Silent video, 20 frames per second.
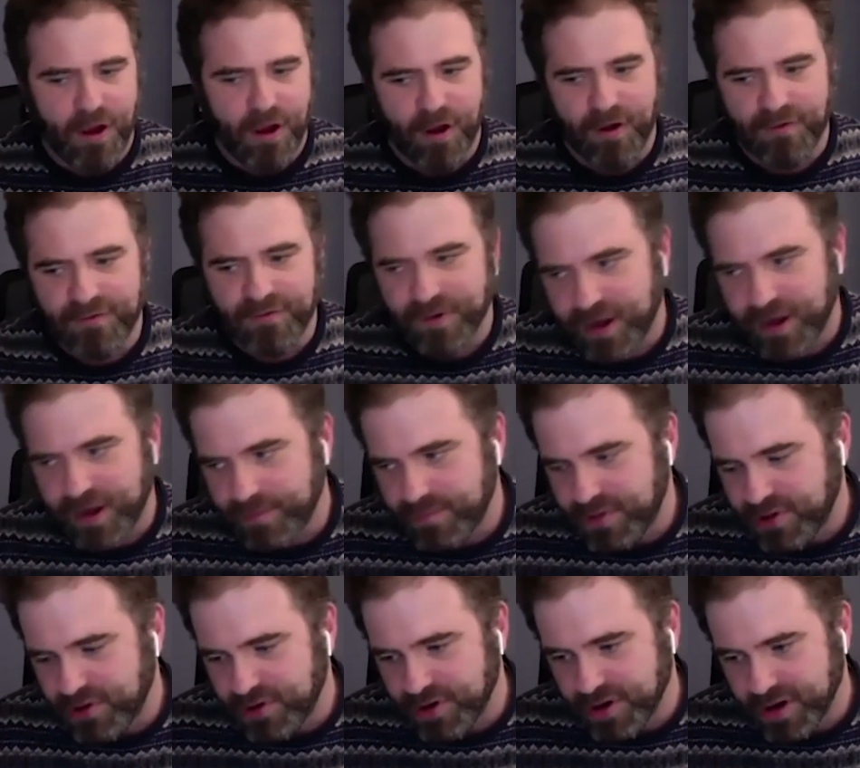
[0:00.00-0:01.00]
over a
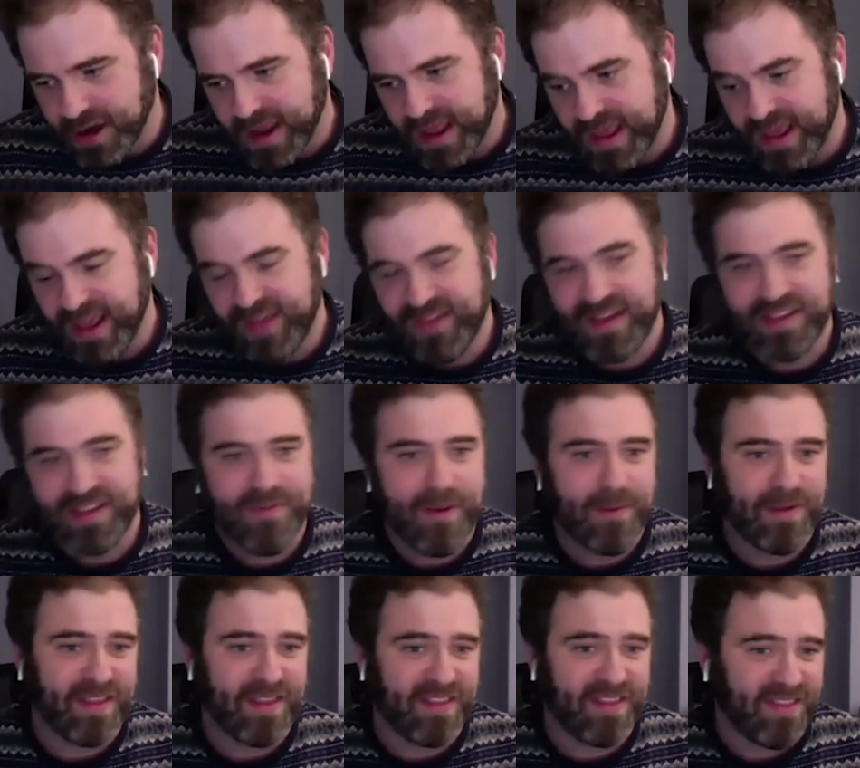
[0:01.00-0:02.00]
computer. And that's
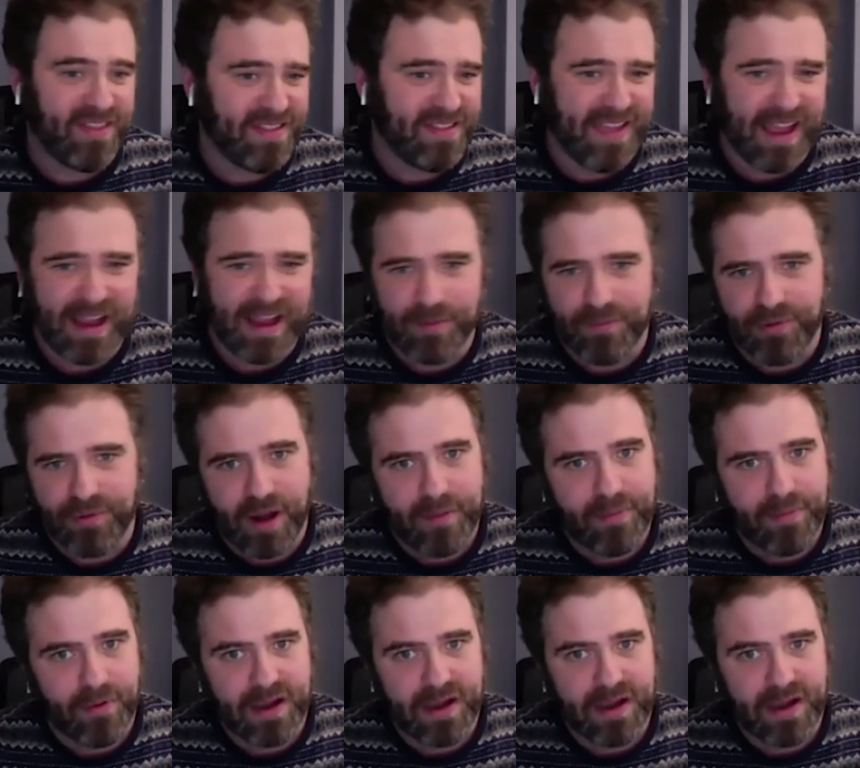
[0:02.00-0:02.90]
maybe the second broad